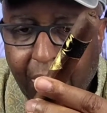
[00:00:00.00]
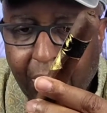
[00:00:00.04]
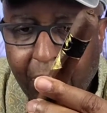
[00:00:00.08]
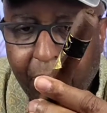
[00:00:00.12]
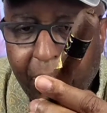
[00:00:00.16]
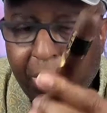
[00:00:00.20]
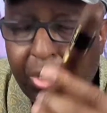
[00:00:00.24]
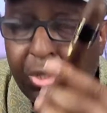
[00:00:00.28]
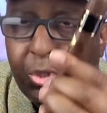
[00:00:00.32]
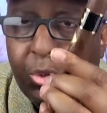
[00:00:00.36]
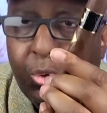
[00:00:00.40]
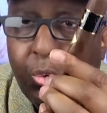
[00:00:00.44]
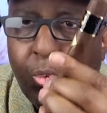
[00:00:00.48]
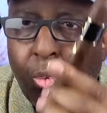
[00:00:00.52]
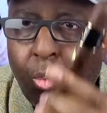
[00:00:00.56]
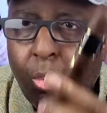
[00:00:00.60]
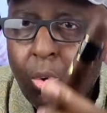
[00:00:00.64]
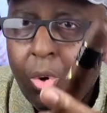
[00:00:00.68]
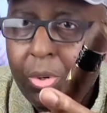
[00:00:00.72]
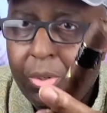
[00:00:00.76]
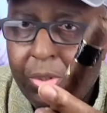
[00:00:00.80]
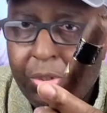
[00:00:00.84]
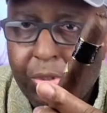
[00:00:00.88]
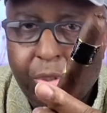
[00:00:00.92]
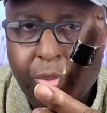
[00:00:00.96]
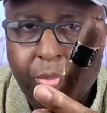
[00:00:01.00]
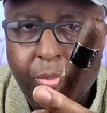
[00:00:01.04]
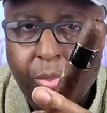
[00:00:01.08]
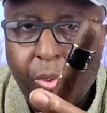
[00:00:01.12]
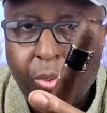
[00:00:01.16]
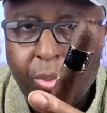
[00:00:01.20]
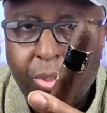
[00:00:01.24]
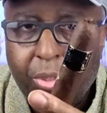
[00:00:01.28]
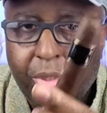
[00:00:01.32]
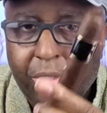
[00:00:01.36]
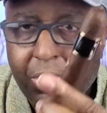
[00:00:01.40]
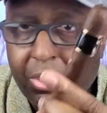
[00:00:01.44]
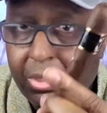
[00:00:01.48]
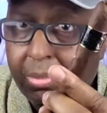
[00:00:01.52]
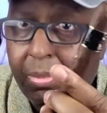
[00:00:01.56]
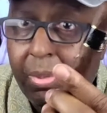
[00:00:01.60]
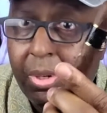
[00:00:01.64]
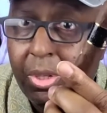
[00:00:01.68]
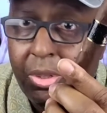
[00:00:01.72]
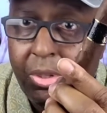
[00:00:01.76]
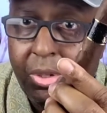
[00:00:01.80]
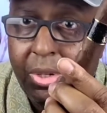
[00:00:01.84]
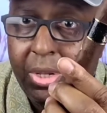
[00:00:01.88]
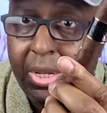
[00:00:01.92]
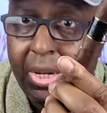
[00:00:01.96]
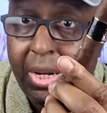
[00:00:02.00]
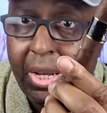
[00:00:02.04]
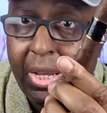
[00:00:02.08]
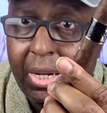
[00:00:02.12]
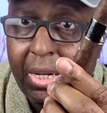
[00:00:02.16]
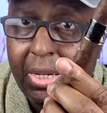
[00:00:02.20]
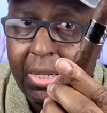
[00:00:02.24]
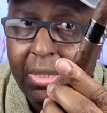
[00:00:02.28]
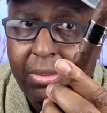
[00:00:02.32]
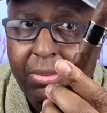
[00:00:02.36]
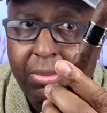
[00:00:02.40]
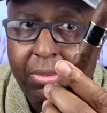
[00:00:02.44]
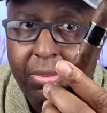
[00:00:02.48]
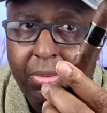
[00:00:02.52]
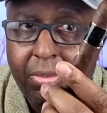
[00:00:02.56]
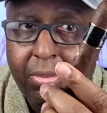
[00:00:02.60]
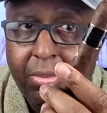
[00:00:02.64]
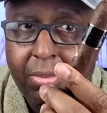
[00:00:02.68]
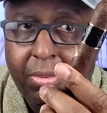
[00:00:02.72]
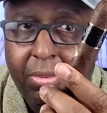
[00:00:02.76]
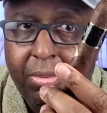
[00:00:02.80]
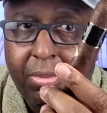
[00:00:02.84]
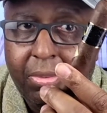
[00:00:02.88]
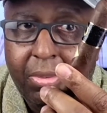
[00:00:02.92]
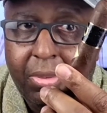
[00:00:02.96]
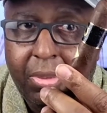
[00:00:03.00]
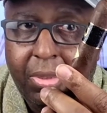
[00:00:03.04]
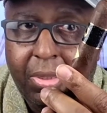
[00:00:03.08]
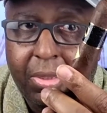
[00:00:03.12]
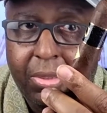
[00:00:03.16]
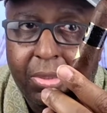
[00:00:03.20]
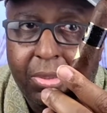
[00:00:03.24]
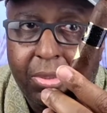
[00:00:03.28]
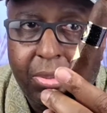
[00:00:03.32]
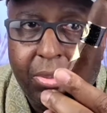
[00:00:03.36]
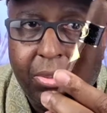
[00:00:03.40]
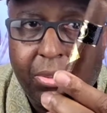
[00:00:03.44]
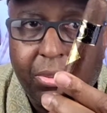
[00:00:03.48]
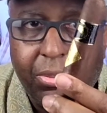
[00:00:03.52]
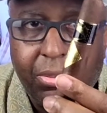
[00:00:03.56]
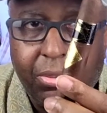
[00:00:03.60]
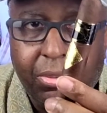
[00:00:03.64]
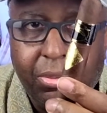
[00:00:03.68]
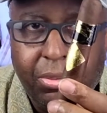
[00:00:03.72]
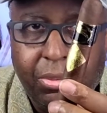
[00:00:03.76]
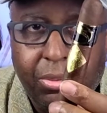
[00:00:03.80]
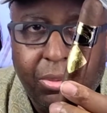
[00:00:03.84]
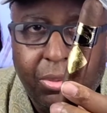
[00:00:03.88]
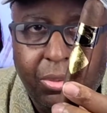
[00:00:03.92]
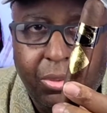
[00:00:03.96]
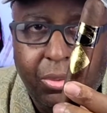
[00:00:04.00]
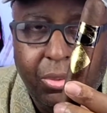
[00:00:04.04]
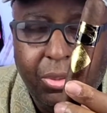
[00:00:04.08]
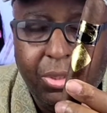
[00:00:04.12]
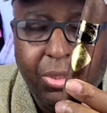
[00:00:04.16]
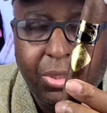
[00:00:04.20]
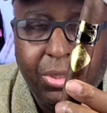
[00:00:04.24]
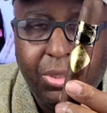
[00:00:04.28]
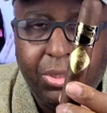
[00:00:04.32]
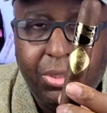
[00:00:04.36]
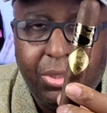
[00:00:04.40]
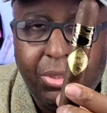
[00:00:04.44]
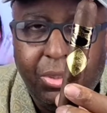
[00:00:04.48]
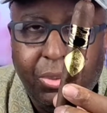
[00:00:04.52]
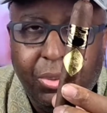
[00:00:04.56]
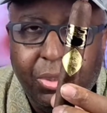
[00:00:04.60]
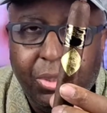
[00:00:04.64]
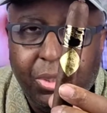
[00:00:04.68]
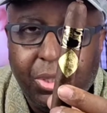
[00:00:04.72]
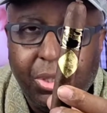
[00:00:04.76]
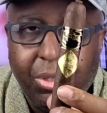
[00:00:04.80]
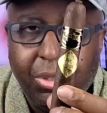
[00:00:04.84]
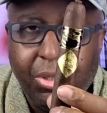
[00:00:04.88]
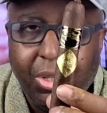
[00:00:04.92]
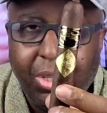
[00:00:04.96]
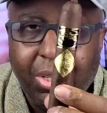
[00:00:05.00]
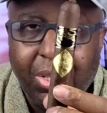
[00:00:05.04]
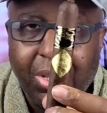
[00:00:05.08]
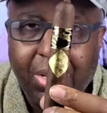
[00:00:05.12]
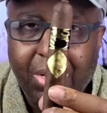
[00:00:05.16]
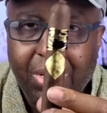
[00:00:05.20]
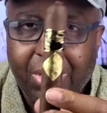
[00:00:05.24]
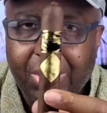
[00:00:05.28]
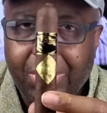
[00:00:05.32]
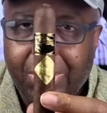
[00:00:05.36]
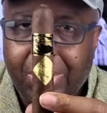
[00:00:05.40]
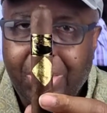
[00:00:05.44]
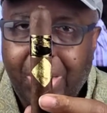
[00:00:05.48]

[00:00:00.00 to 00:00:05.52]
It makes you want to smoke it just by looking at it. It's you can tell a lot of